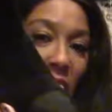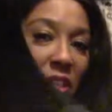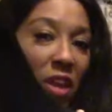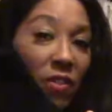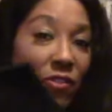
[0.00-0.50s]
and
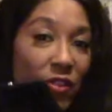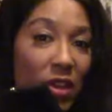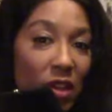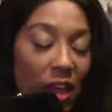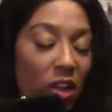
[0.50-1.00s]
they
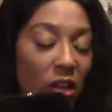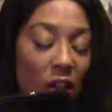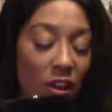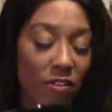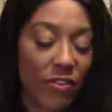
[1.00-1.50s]
fit like a
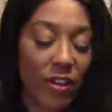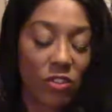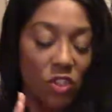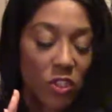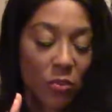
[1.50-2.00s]
glove. They're
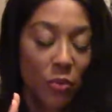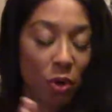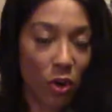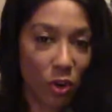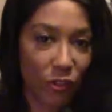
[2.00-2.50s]
just
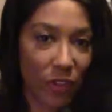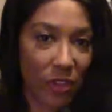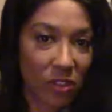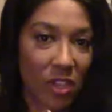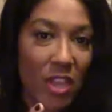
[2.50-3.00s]
perfect.